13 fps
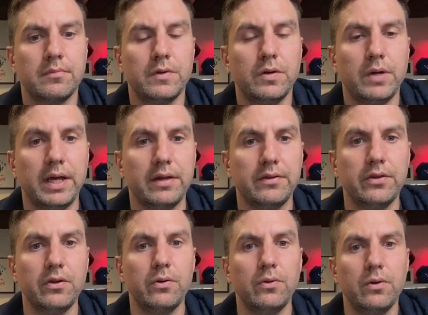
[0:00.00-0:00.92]
Okay,
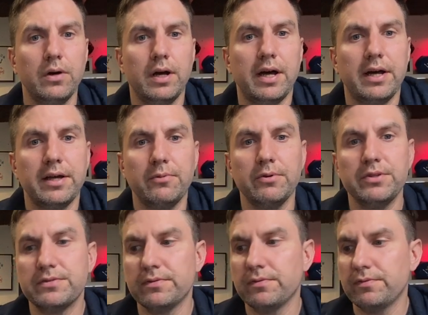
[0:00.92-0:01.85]
so I
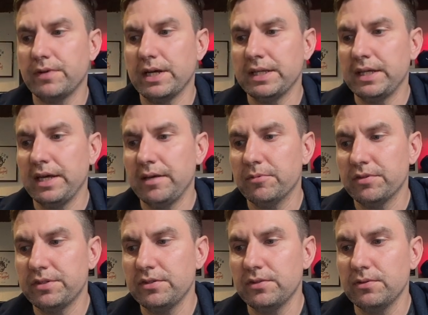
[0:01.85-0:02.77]
was finally able
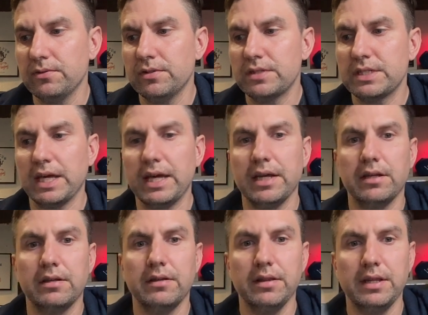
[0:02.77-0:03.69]
to skate
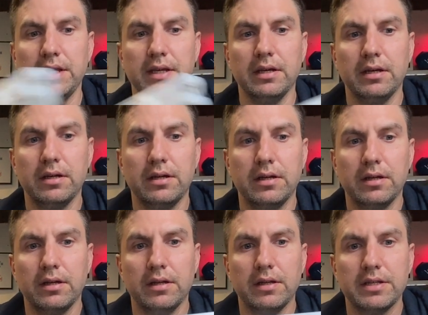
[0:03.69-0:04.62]
the
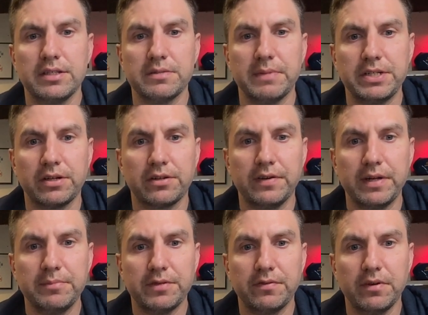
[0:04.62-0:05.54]
Symetrics
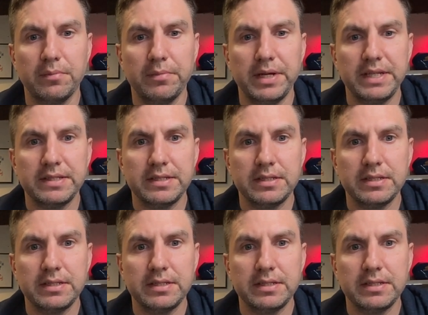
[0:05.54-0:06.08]
frames for a bit,